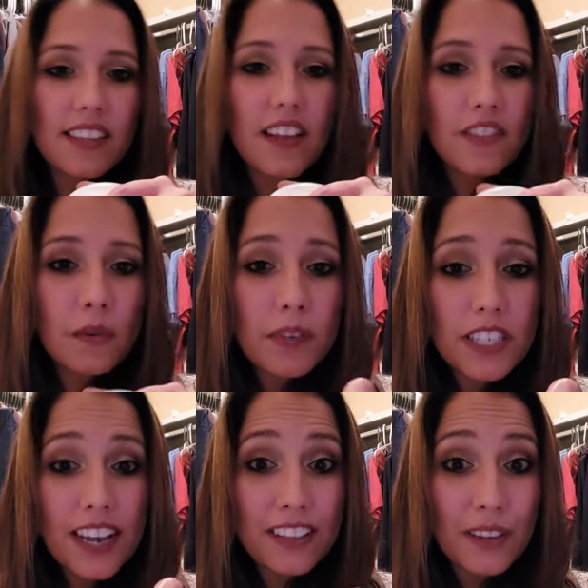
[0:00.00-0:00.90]
Love Don't Be
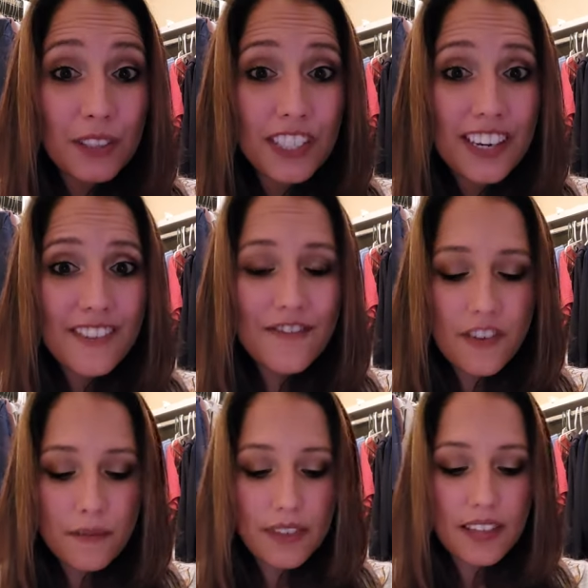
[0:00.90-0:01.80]
Shy lotion
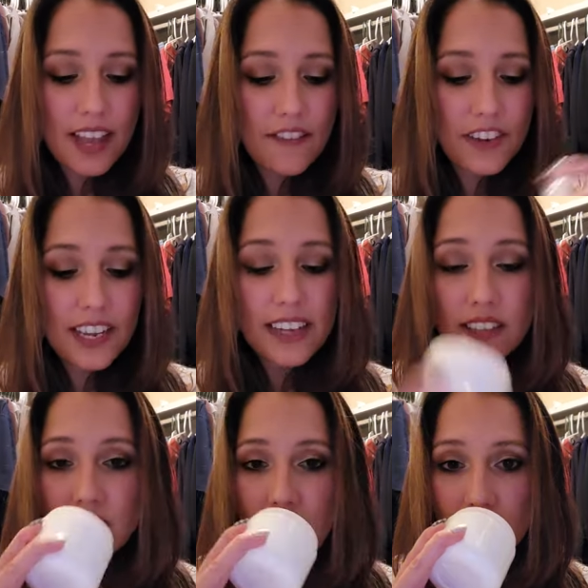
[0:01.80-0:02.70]
from F and K
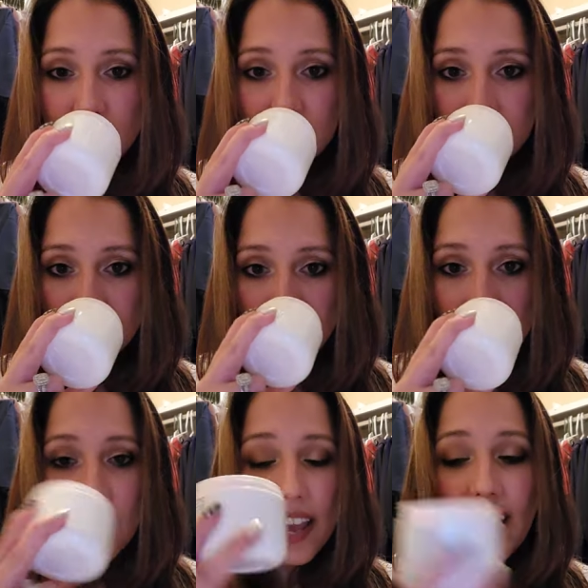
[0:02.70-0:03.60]
Scentology,
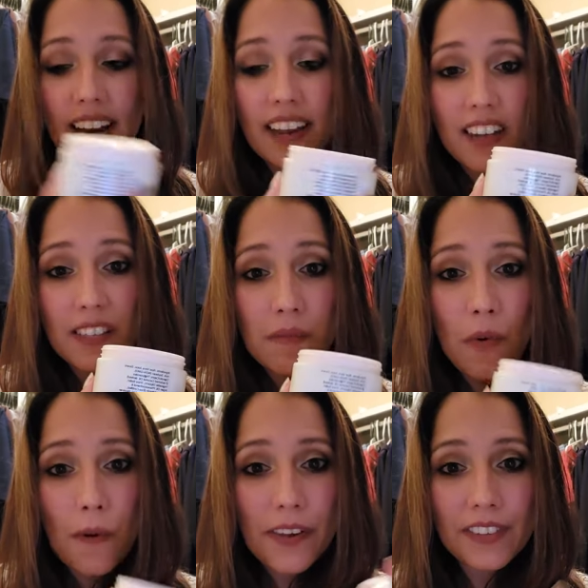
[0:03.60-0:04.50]
and I got some
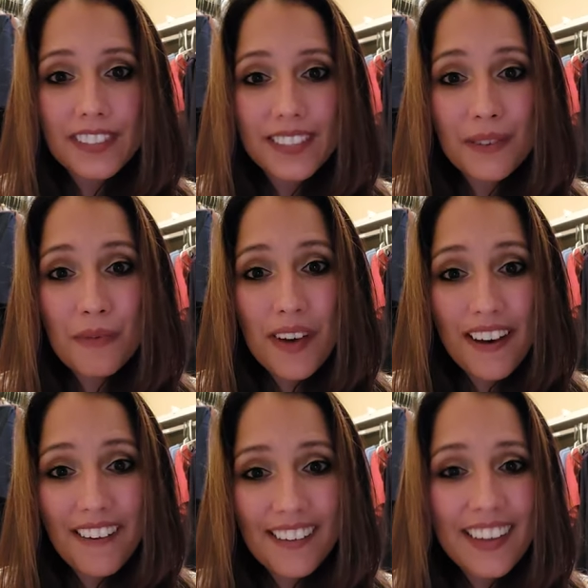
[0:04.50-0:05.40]
oils as
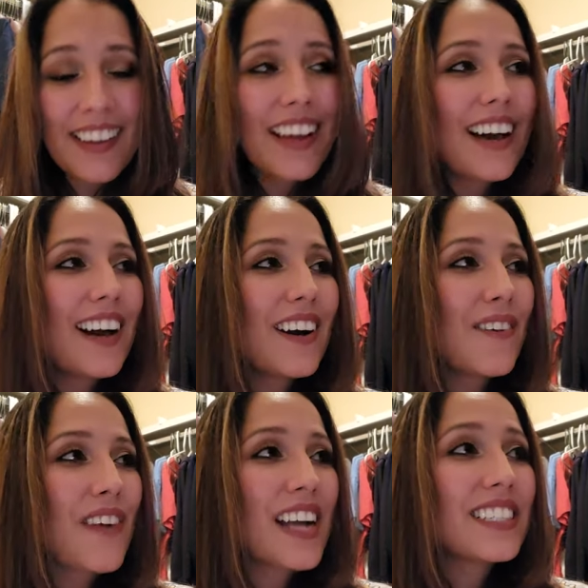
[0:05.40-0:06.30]
well.
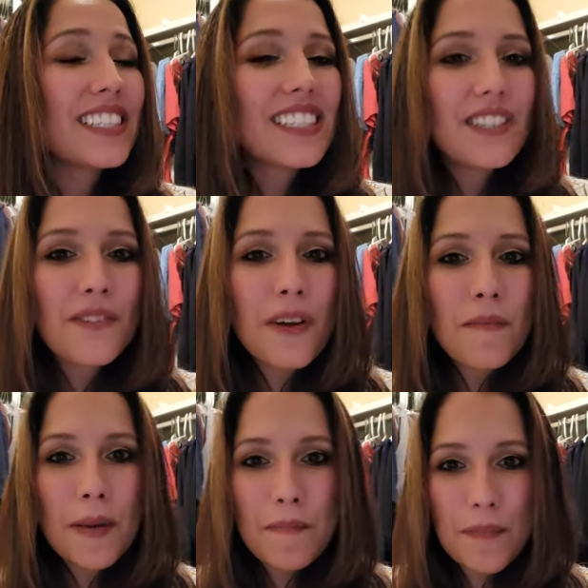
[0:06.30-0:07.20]
Um, I did this around
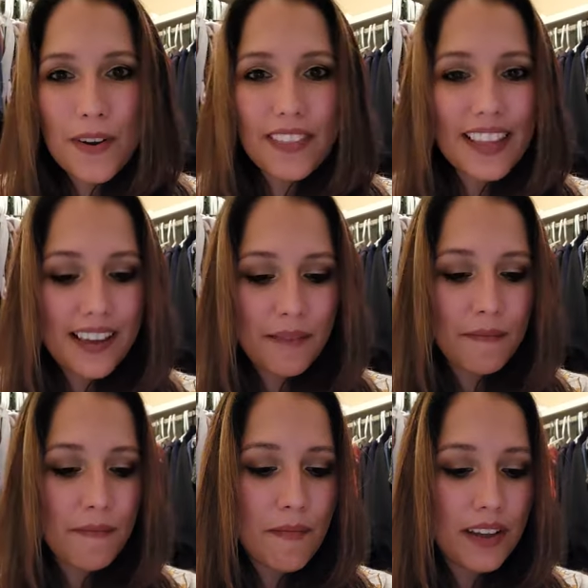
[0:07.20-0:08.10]
my birthday
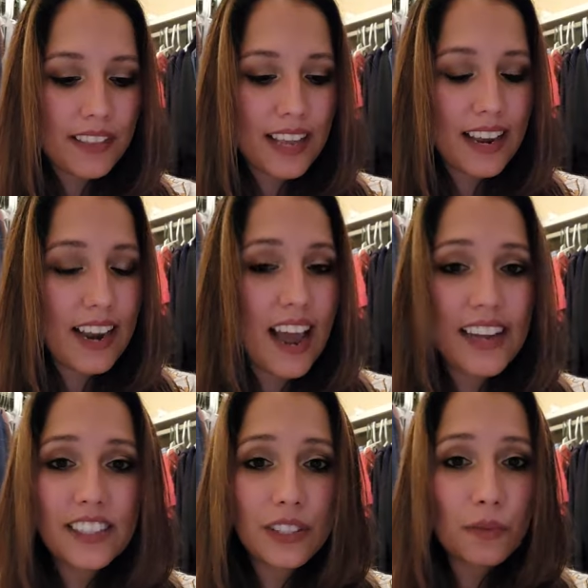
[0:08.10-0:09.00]
month, and
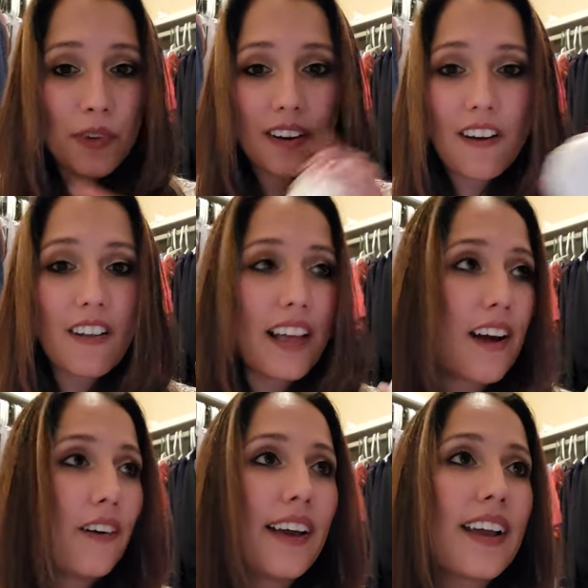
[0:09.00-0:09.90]
I just went all
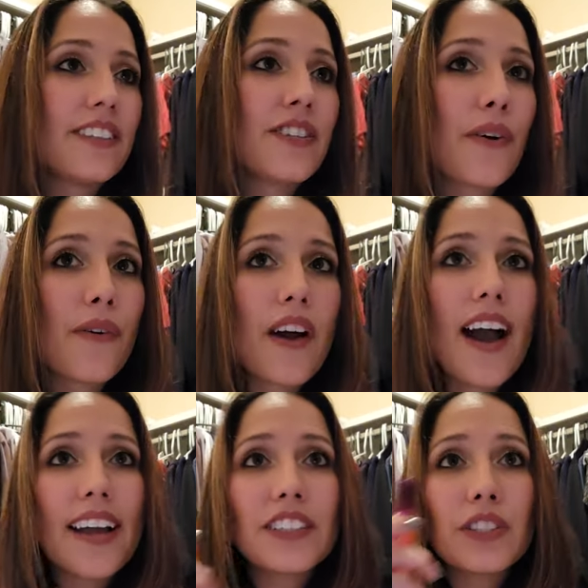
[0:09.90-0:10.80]
out, and so
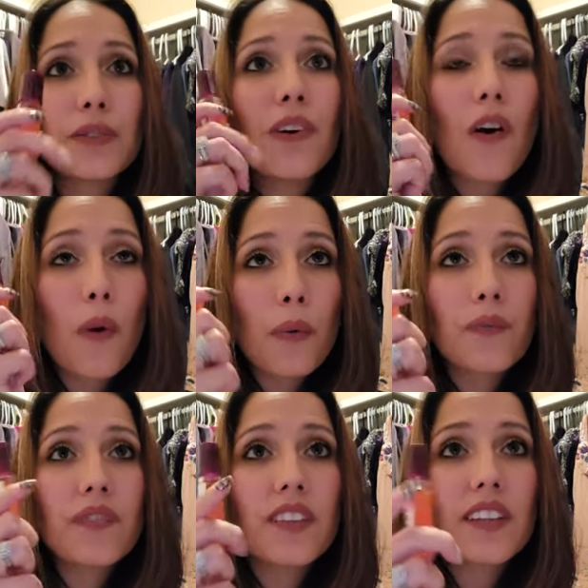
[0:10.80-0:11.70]
I do
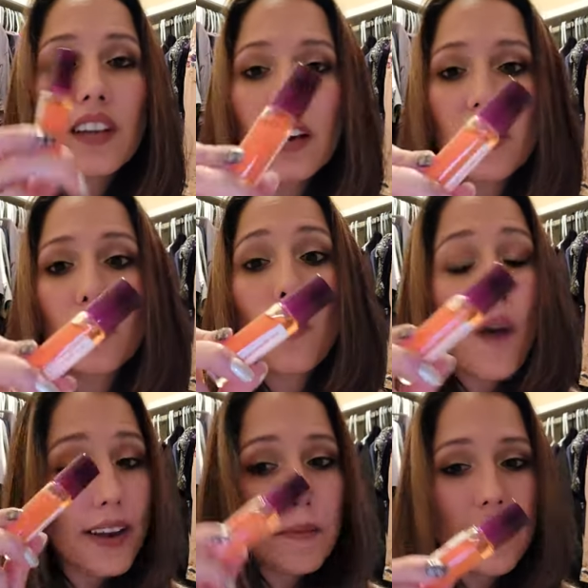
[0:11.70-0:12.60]
own
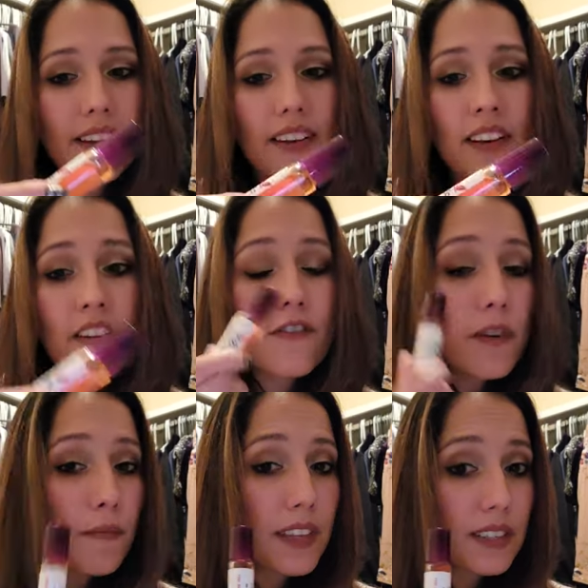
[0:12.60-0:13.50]
quite a bit
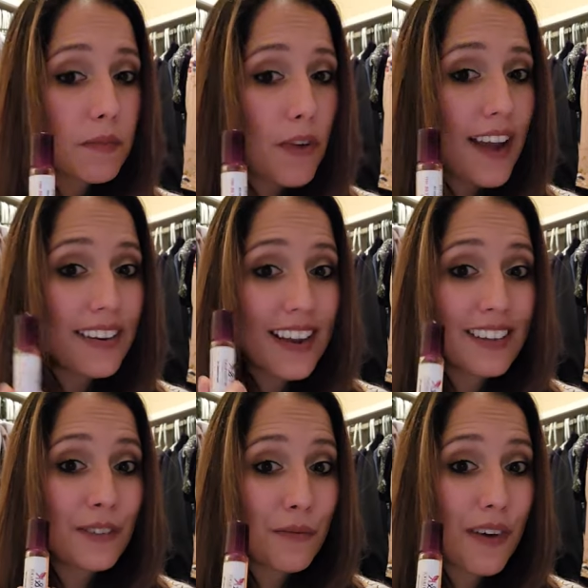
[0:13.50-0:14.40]
from this brand
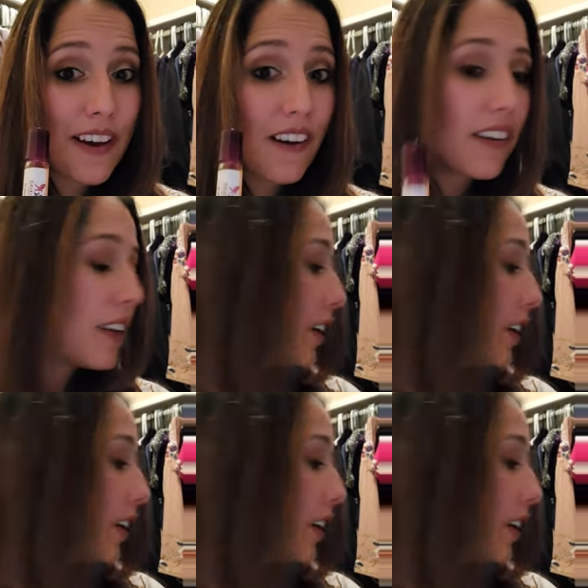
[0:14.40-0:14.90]
as well,